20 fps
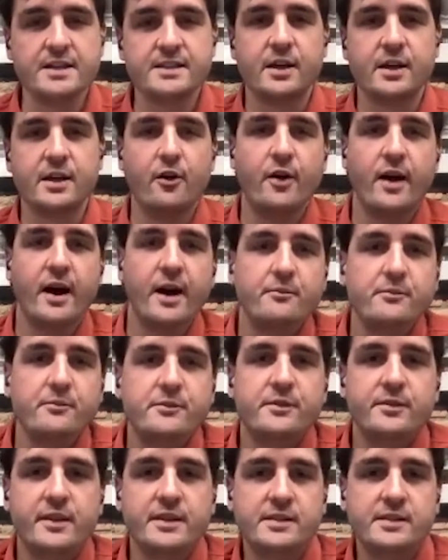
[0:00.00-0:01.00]
So,
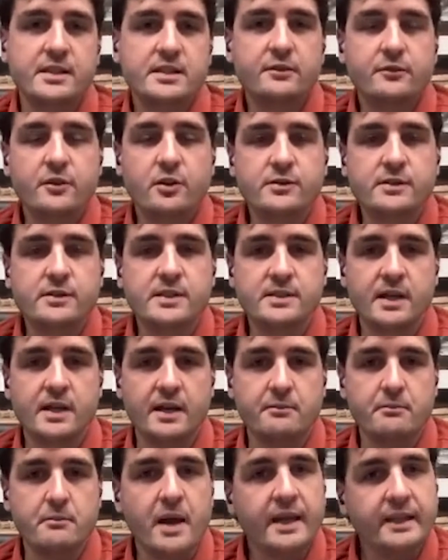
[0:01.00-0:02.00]
um, this interview is
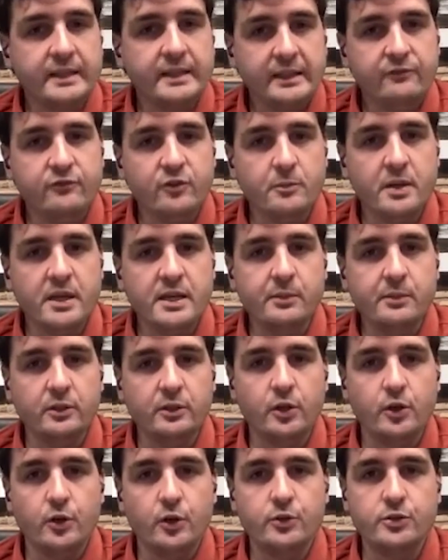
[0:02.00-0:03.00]
designed mainly for
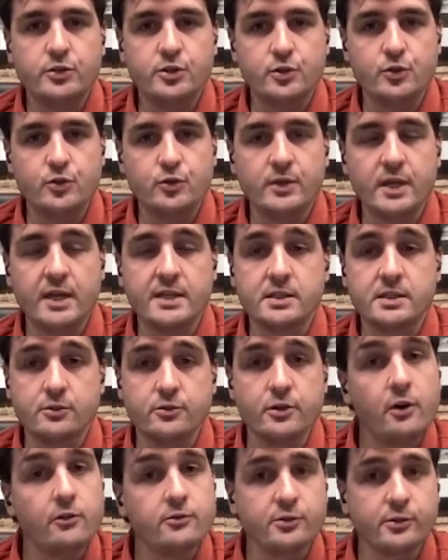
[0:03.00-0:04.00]
people to get to
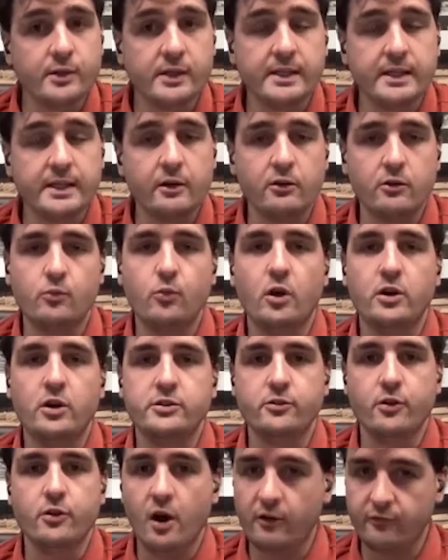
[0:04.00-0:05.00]
know Twilio and
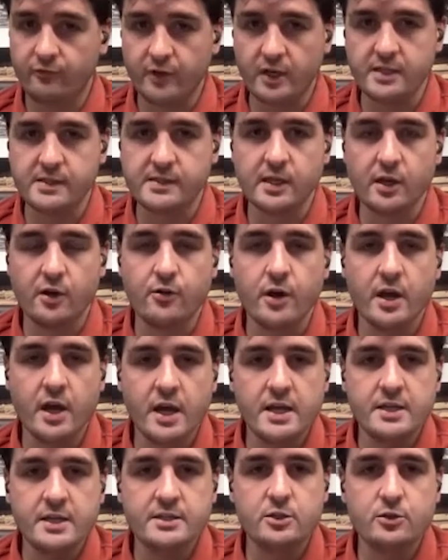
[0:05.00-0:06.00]
what you offer. So,
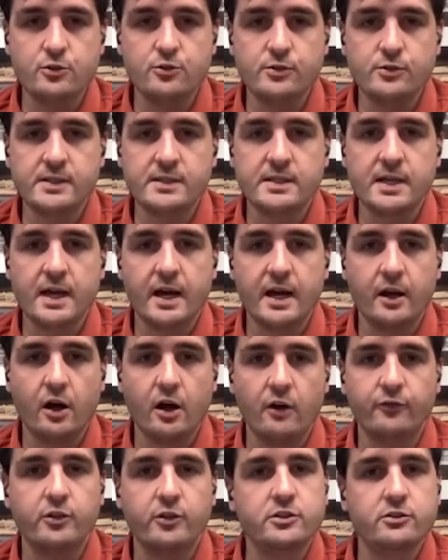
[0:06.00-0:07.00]
to start
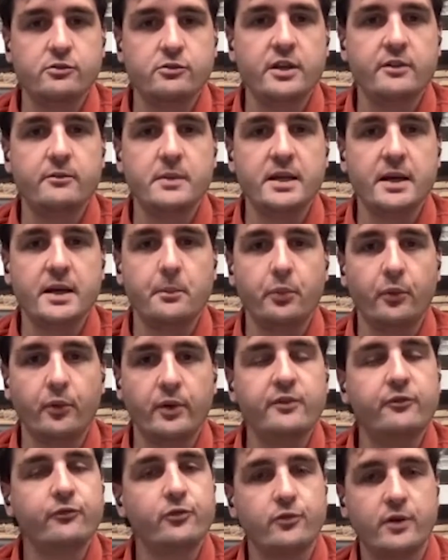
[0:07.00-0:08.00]
off, could you give me a
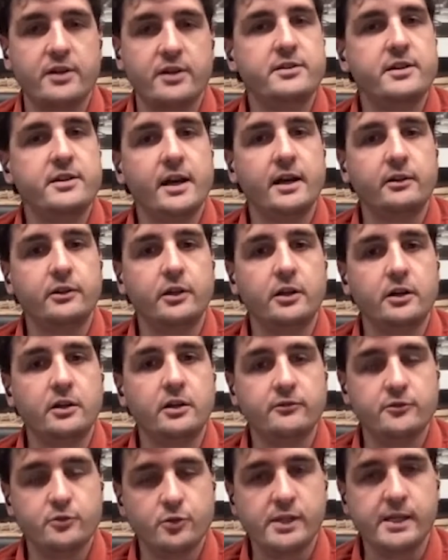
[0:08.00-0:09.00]
brief rundown
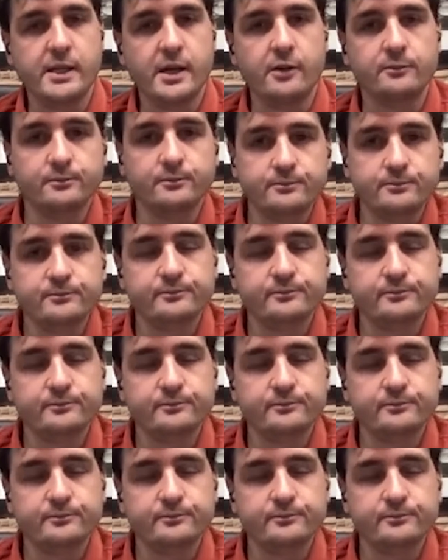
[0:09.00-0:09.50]
of Twilio?